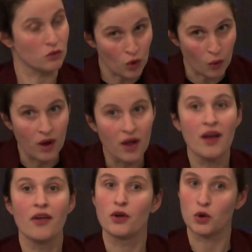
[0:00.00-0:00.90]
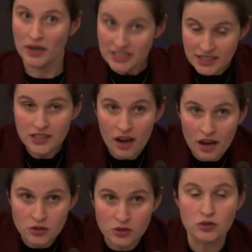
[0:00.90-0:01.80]
No, the questions
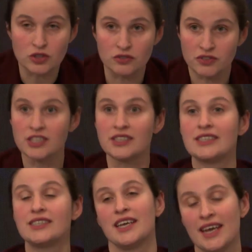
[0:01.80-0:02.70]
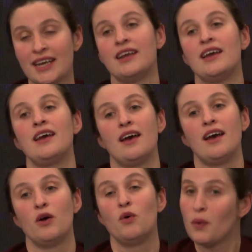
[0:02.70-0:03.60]
asked to the Court of Justice in
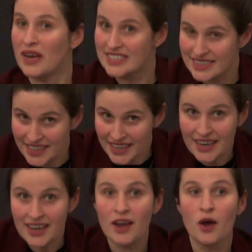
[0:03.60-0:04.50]
Huawei ZTE